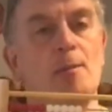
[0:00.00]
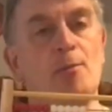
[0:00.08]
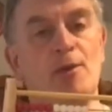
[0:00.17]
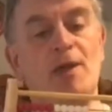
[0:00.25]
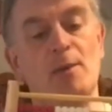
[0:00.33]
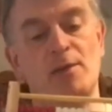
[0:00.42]

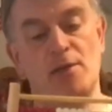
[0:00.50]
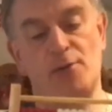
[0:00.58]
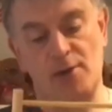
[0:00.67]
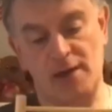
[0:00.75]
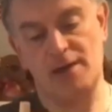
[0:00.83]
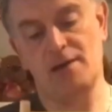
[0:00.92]
Put that with the
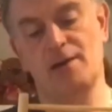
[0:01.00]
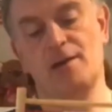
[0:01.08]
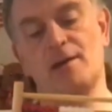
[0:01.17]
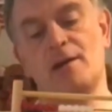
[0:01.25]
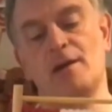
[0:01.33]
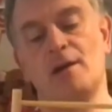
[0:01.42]
3
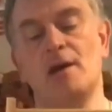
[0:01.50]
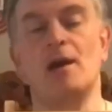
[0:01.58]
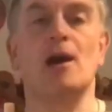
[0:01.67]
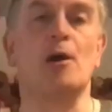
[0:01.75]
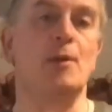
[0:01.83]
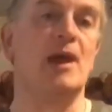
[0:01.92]

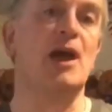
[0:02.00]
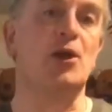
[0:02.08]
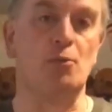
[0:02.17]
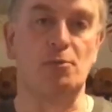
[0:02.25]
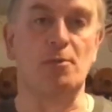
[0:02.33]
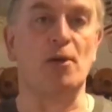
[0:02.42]
and we get a
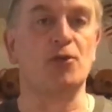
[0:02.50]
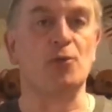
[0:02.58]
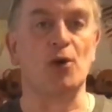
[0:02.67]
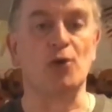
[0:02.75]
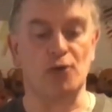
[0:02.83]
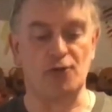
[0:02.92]
number bond
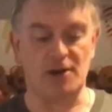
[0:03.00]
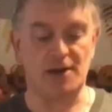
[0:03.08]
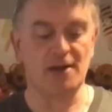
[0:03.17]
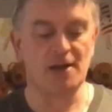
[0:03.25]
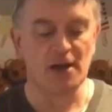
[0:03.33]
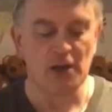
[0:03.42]
to
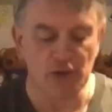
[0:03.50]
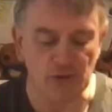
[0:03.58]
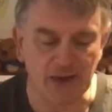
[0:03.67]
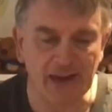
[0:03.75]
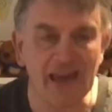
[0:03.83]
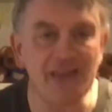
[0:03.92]
100.
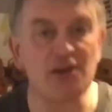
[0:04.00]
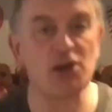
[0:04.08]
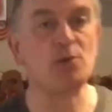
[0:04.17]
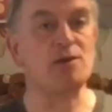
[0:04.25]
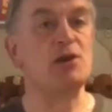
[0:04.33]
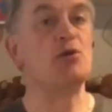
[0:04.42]
So the key to
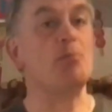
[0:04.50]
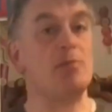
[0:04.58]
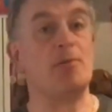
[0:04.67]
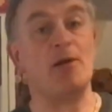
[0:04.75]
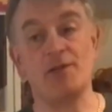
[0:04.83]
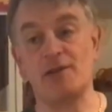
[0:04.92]
using
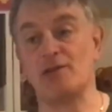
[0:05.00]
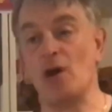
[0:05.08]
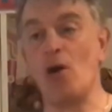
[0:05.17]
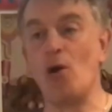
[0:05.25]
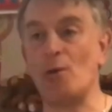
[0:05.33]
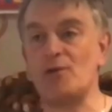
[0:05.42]
number bonds is
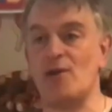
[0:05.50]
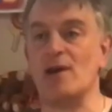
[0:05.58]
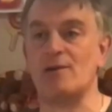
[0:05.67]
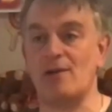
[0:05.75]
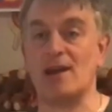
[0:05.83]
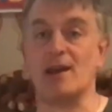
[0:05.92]
to always
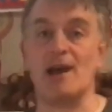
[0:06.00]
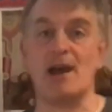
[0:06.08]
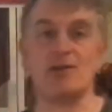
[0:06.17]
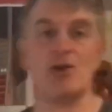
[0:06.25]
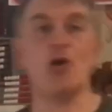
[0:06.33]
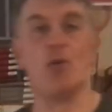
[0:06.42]
rec
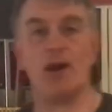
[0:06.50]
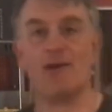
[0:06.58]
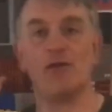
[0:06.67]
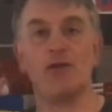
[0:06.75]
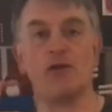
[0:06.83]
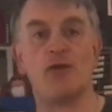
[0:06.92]
recognise
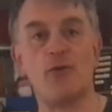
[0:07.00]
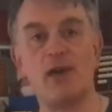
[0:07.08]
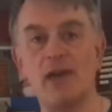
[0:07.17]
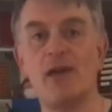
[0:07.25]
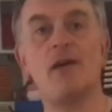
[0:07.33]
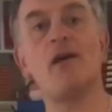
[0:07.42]
whenever there's a
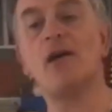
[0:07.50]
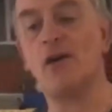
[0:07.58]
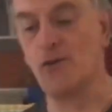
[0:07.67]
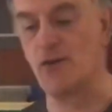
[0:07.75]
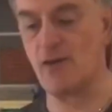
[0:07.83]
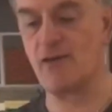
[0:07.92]
3,
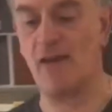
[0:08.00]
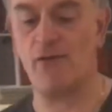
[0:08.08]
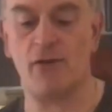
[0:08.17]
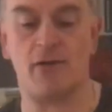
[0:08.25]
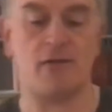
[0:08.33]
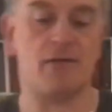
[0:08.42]
there's a 7.